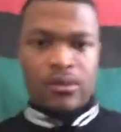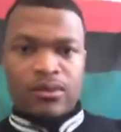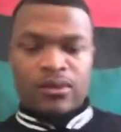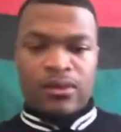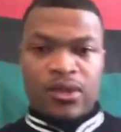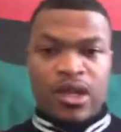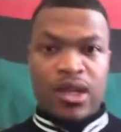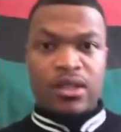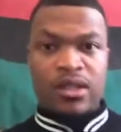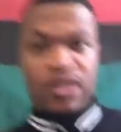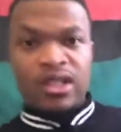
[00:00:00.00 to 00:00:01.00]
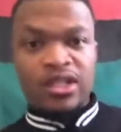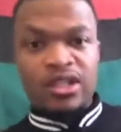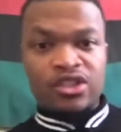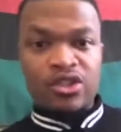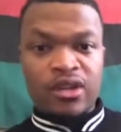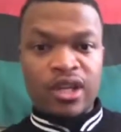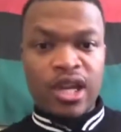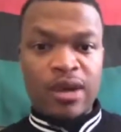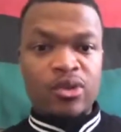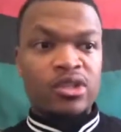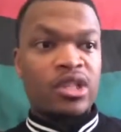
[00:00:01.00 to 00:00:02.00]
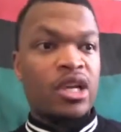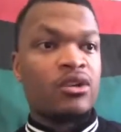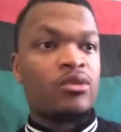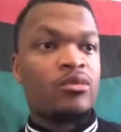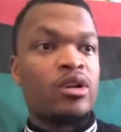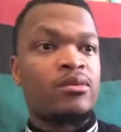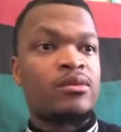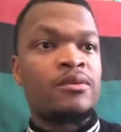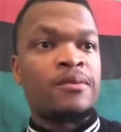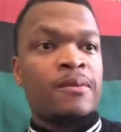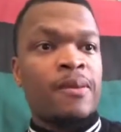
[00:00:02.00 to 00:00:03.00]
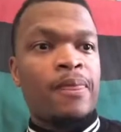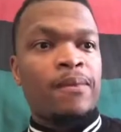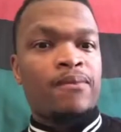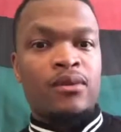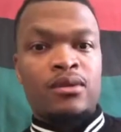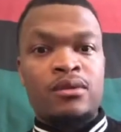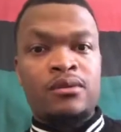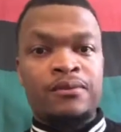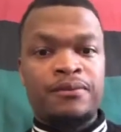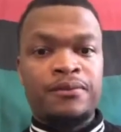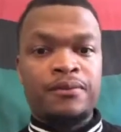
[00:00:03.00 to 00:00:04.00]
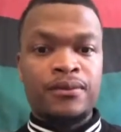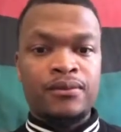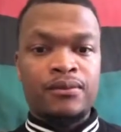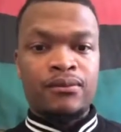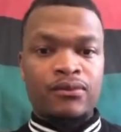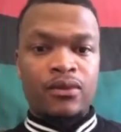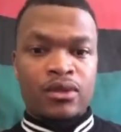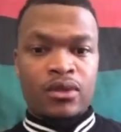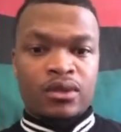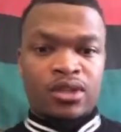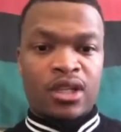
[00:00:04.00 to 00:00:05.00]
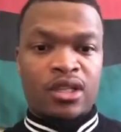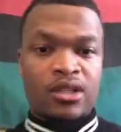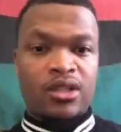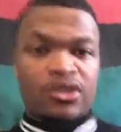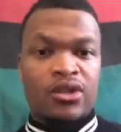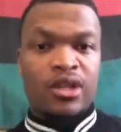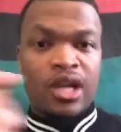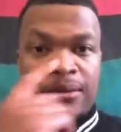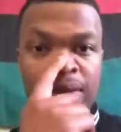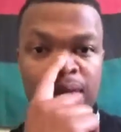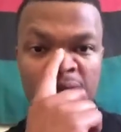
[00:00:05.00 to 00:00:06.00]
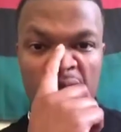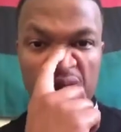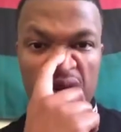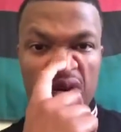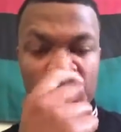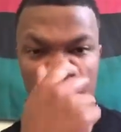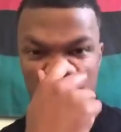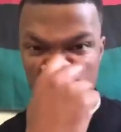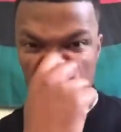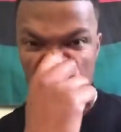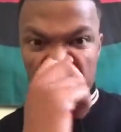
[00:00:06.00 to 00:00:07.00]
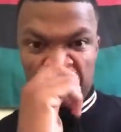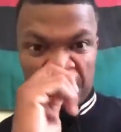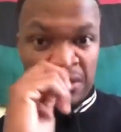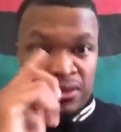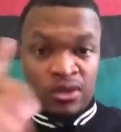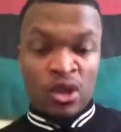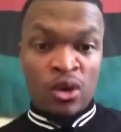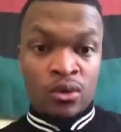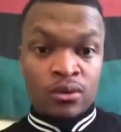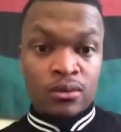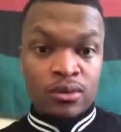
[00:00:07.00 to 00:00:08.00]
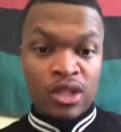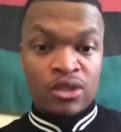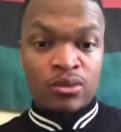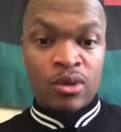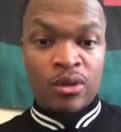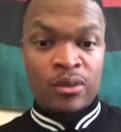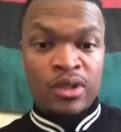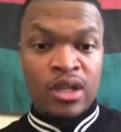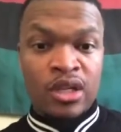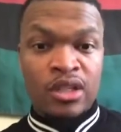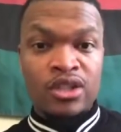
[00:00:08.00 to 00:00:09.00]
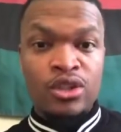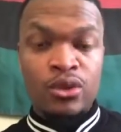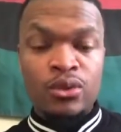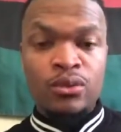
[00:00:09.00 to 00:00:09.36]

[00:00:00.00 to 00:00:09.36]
Yes, it says that your camera is not on, Baba. It says that your camera is not on. So, this is what we're going to do.